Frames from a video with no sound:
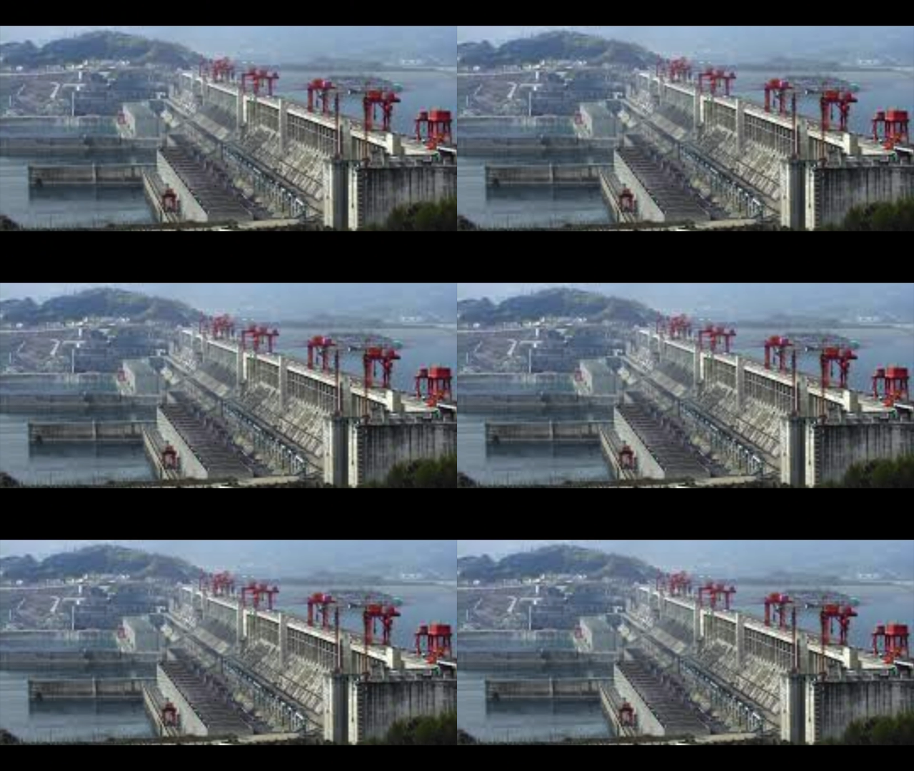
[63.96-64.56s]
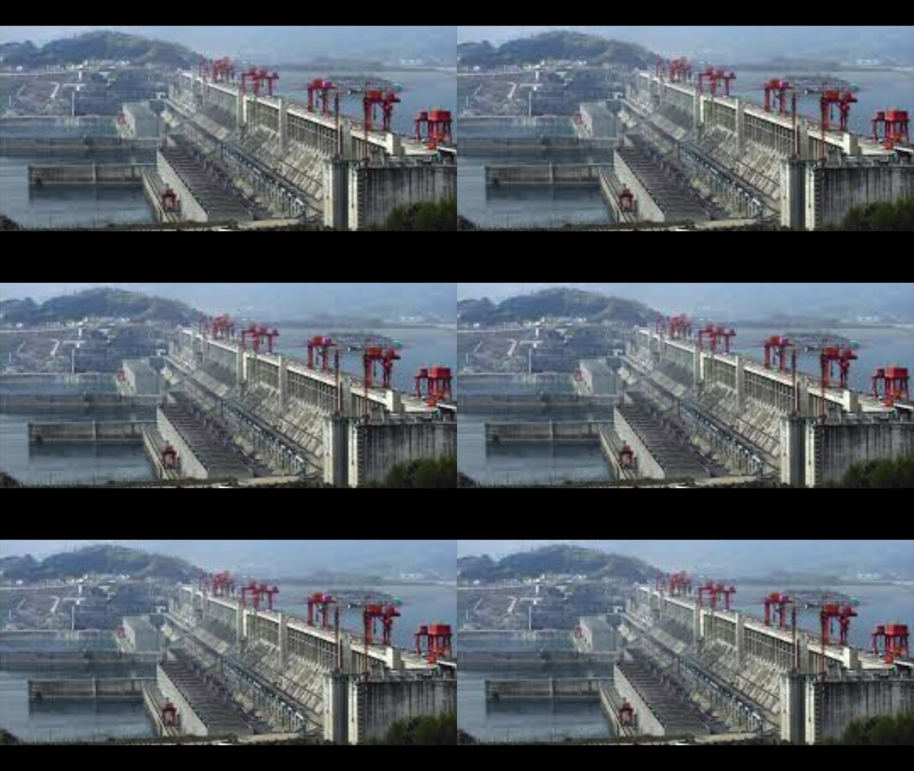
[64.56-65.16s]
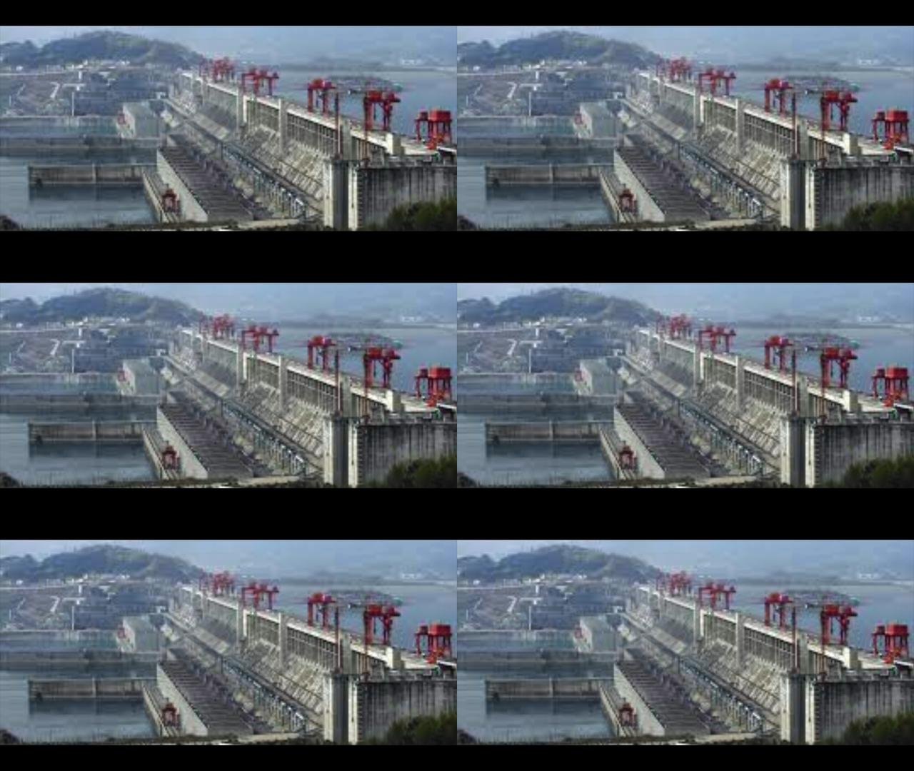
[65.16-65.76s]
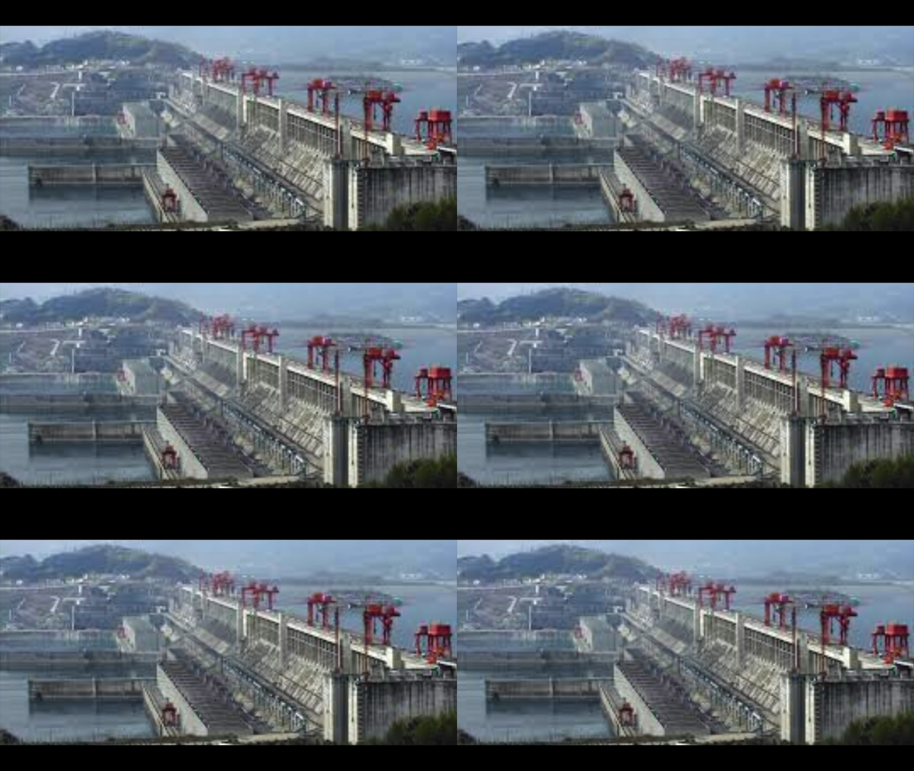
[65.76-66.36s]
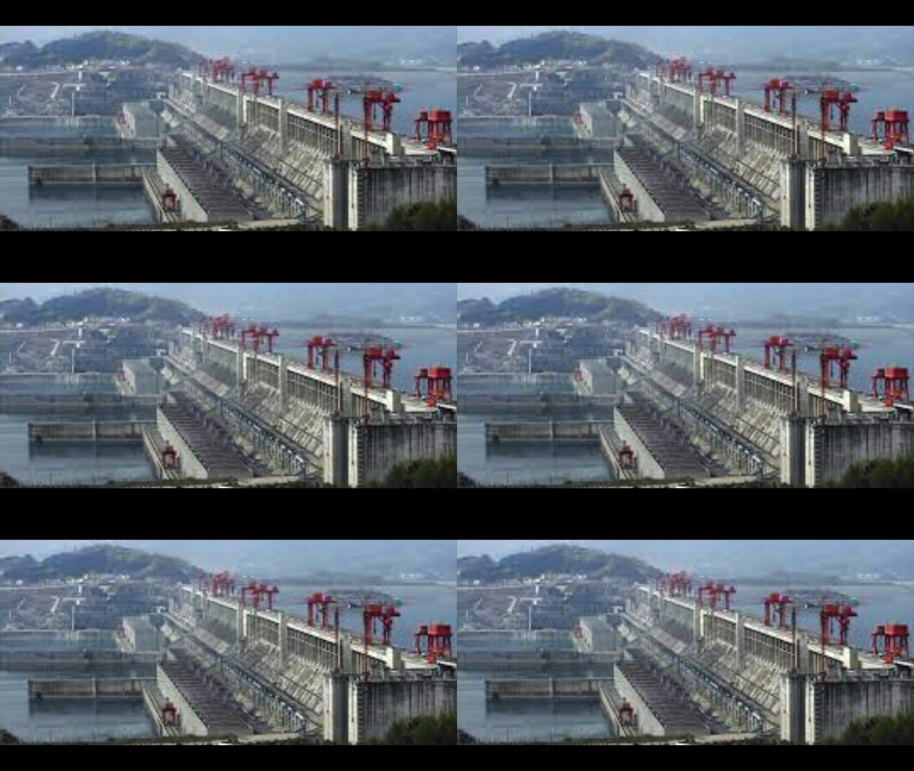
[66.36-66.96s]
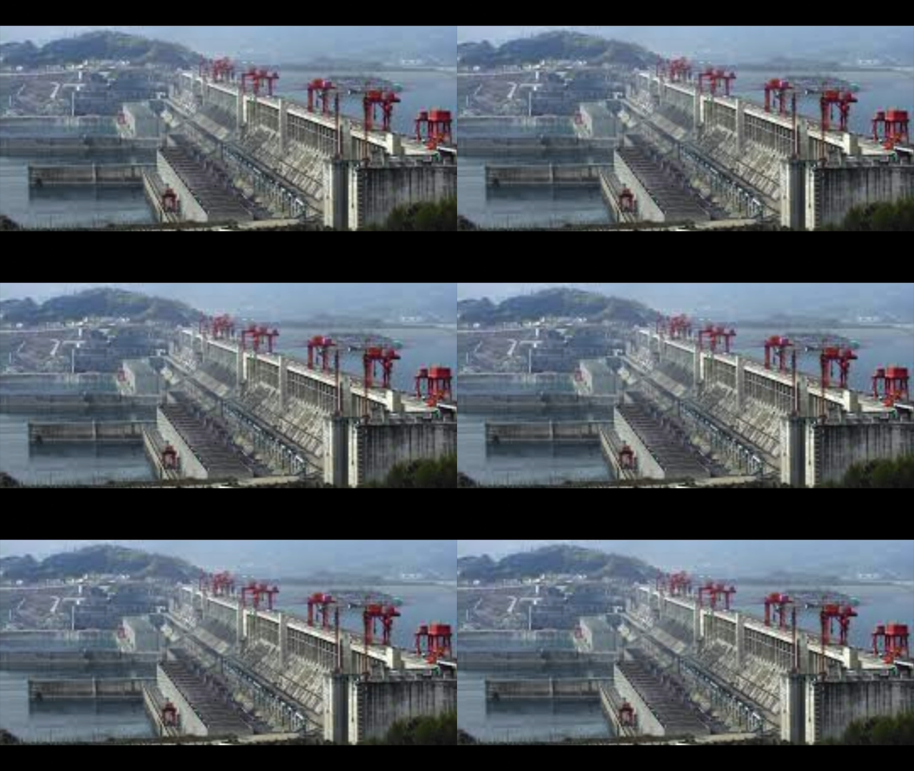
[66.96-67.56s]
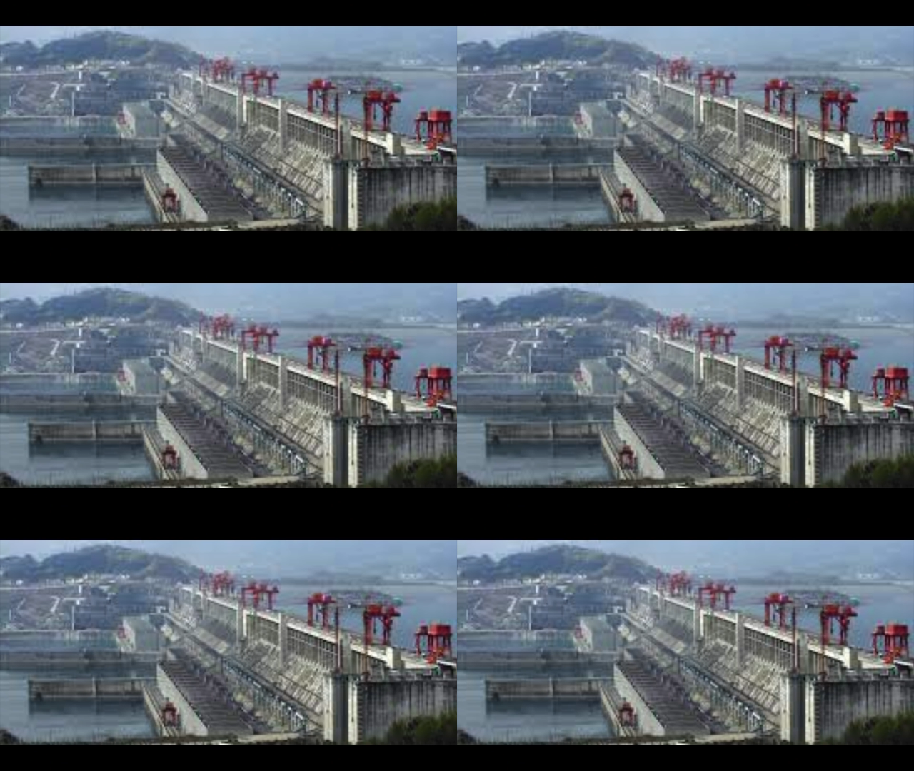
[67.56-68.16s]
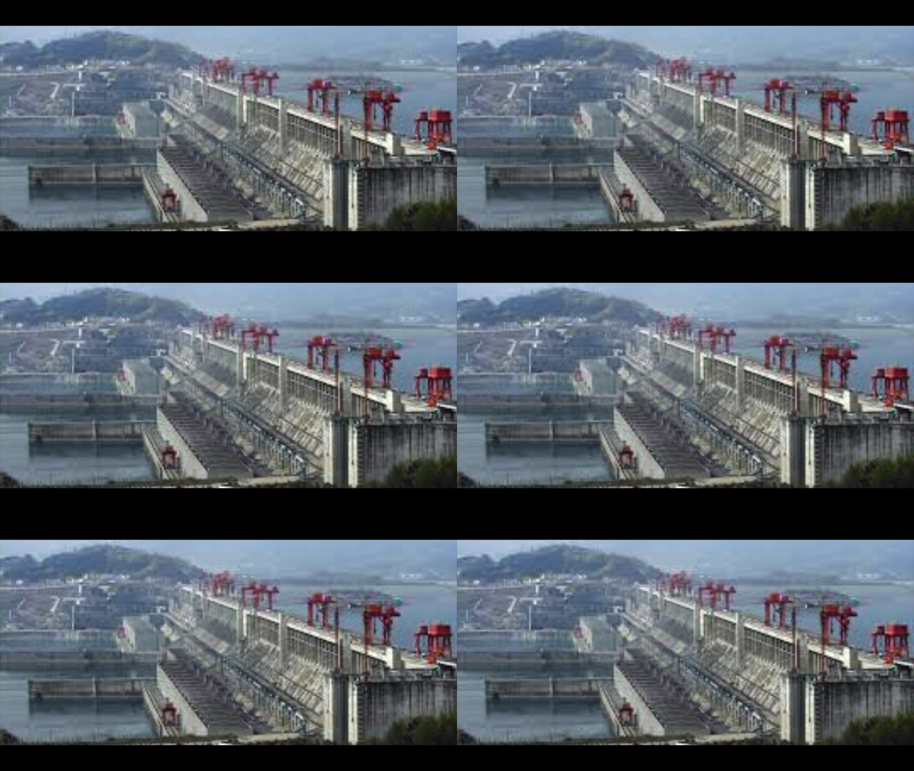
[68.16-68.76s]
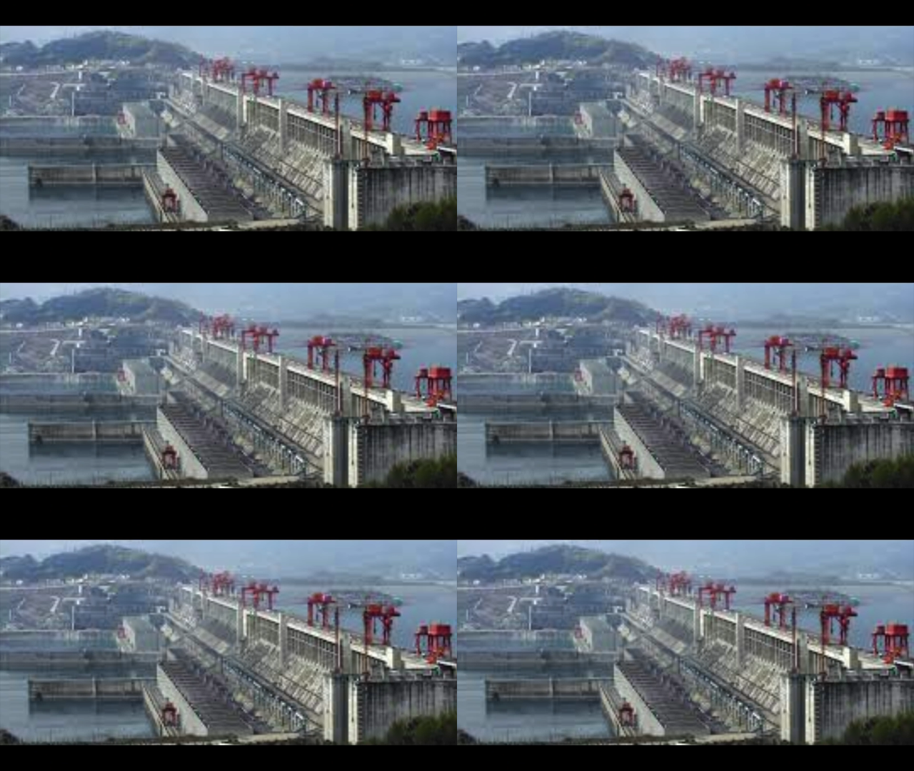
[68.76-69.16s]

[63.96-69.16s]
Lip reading: No face is visible, so there are no lips to read.